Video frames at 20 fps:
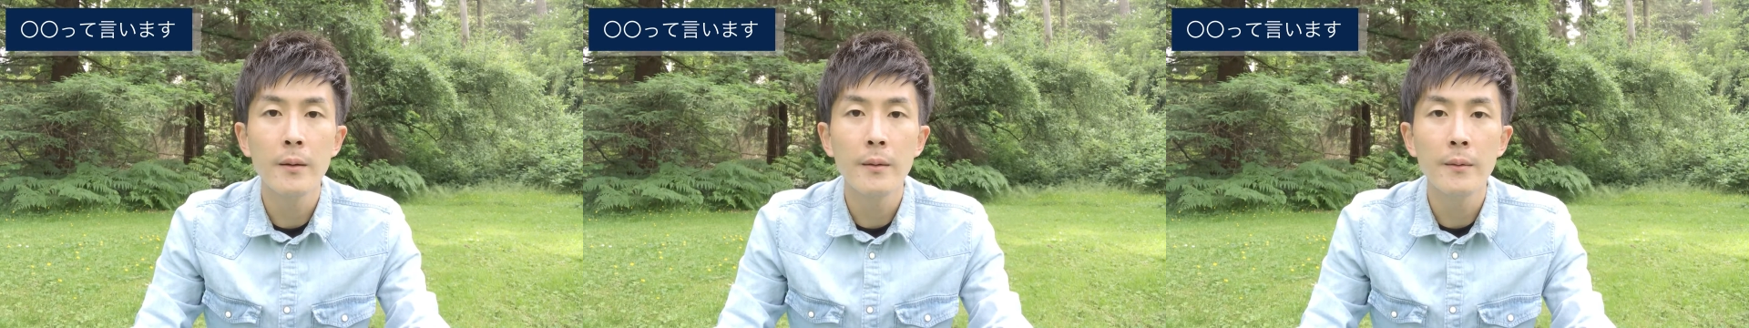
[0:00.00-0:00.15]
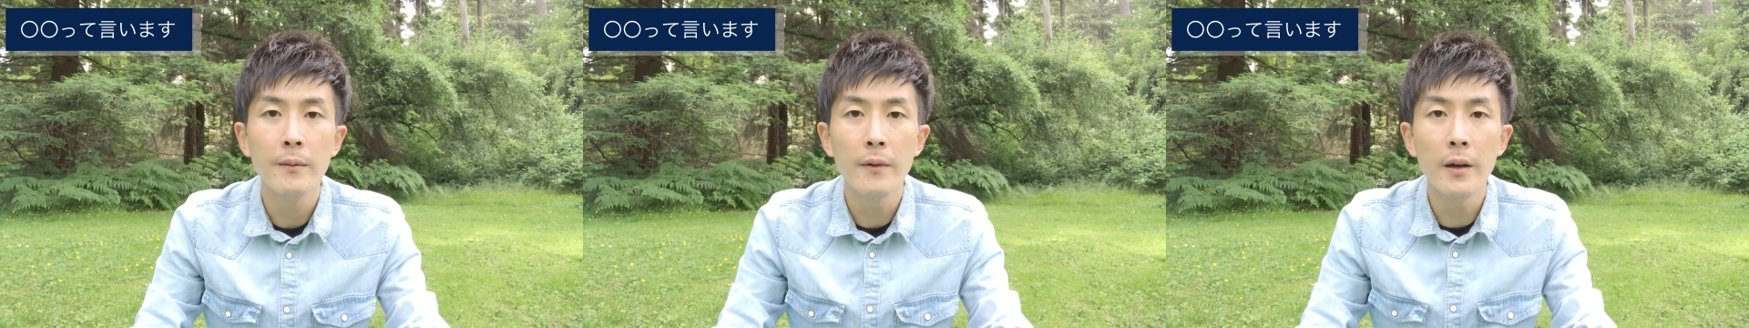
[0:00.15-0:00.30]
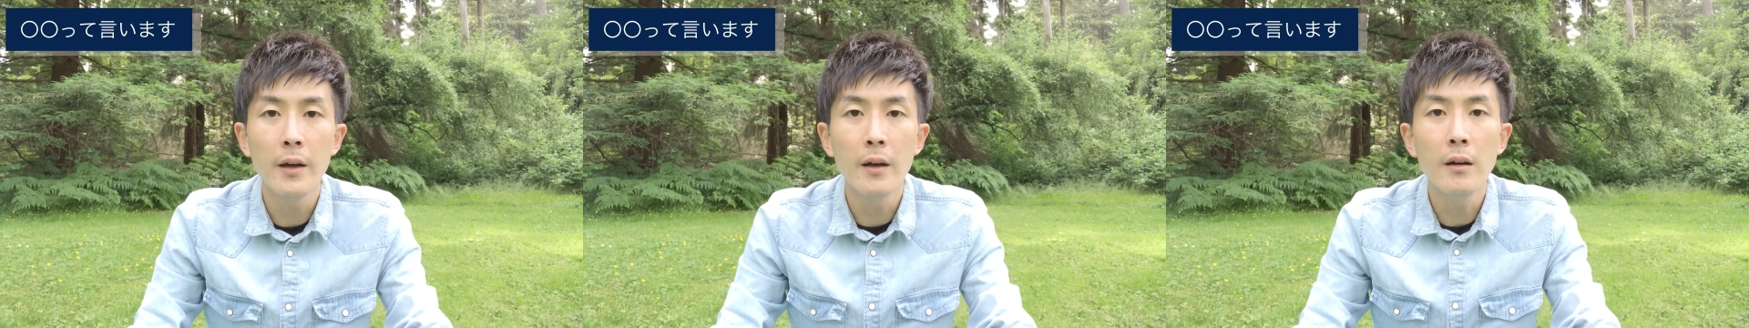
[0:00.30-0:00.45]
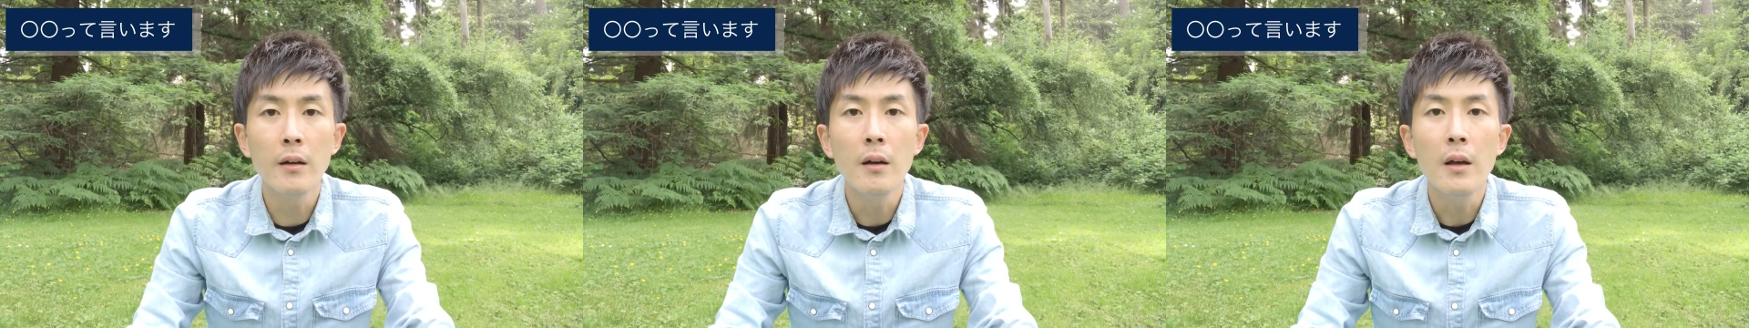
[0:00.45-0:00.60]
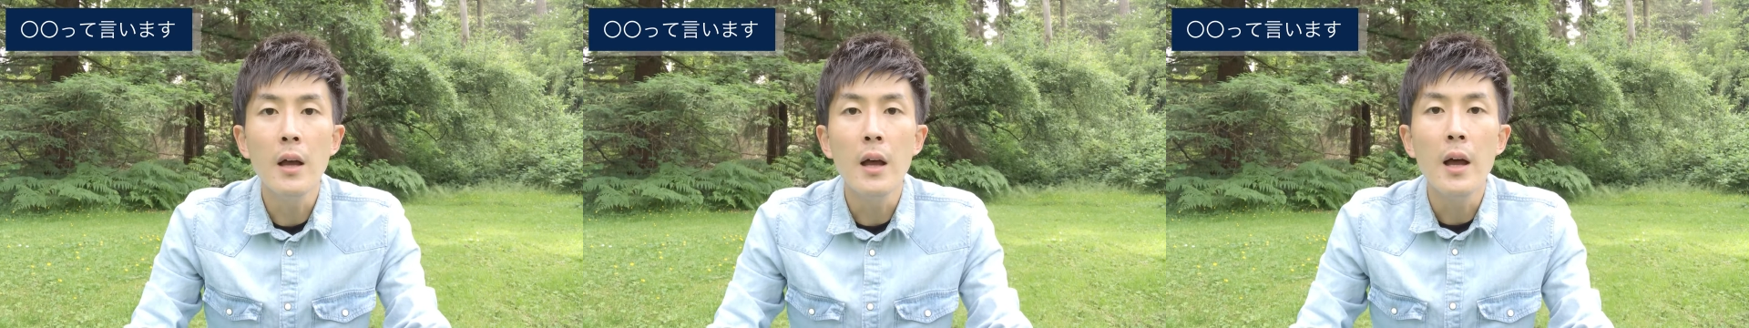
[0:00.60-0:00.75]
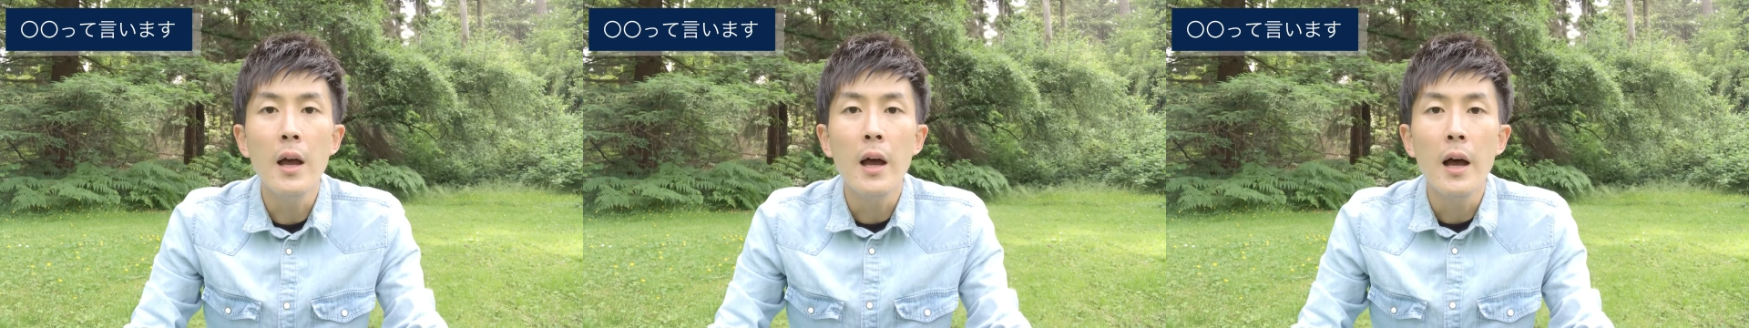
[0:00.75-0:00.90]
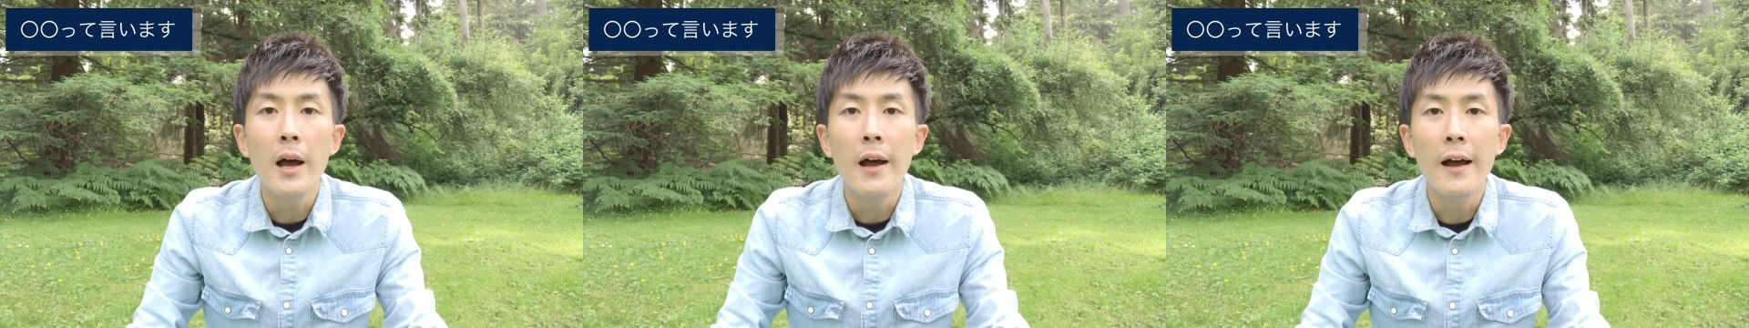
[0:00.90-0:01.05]
Well,
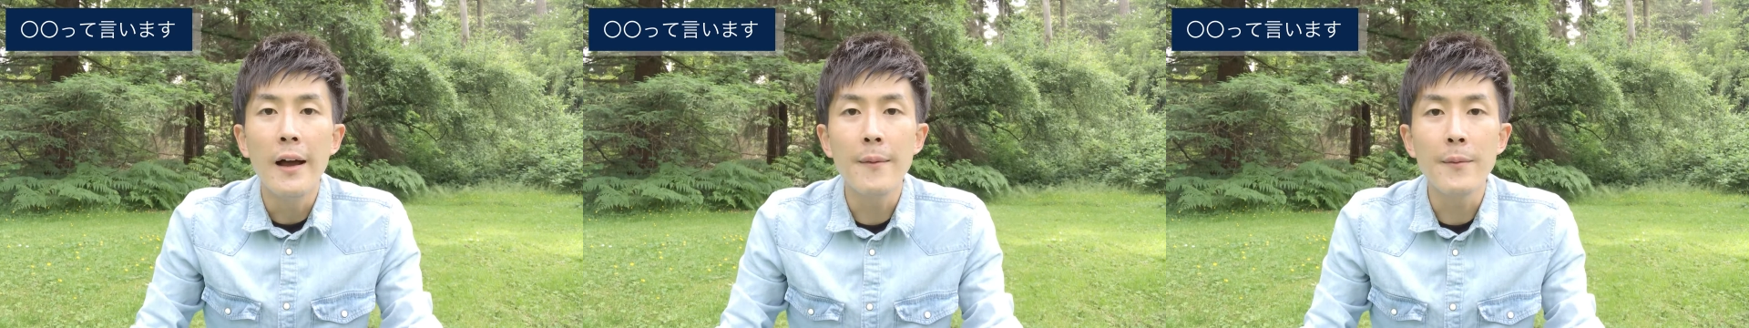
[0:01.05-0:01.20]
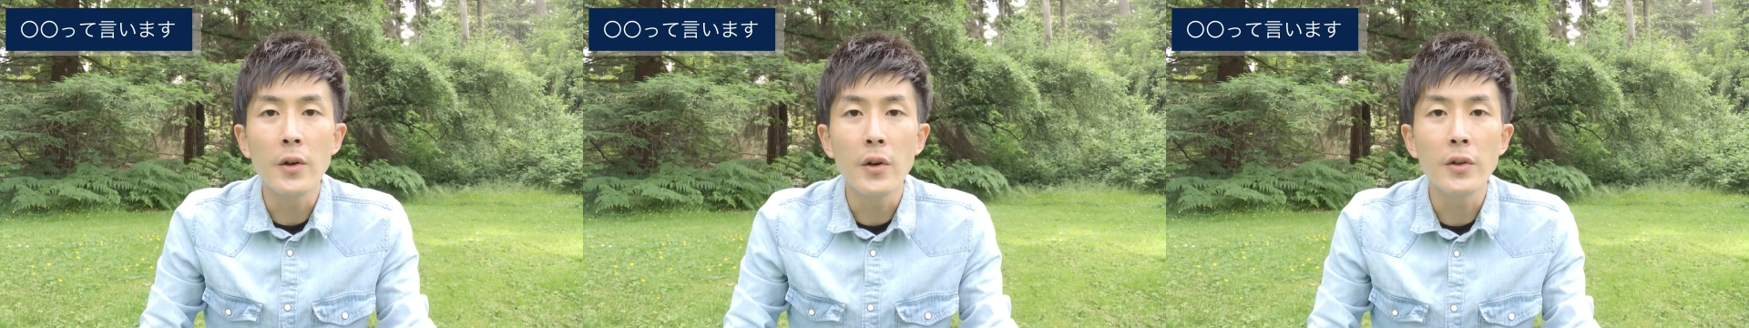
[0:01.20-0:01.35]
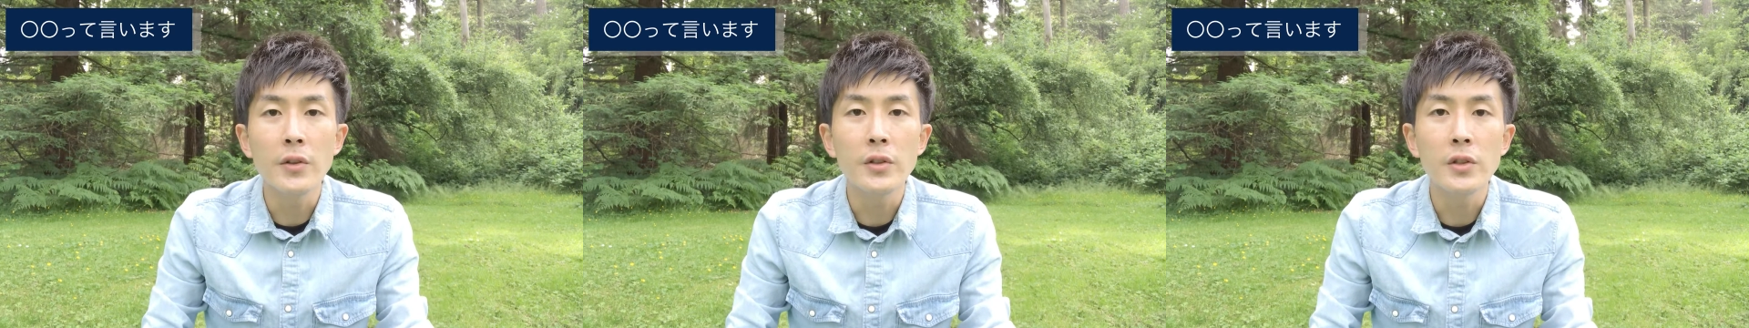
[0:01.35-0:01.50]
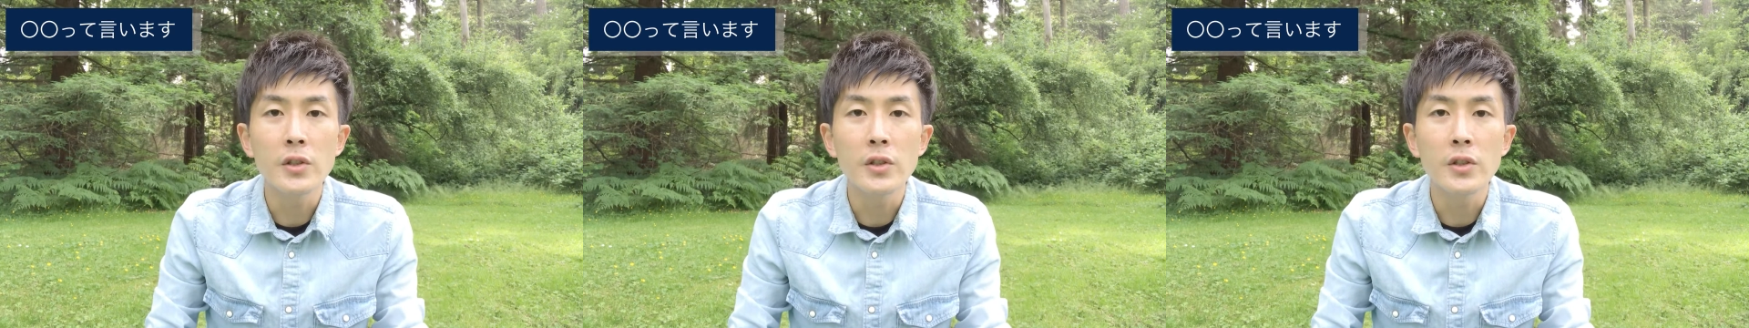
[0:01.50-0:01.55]
I'm going to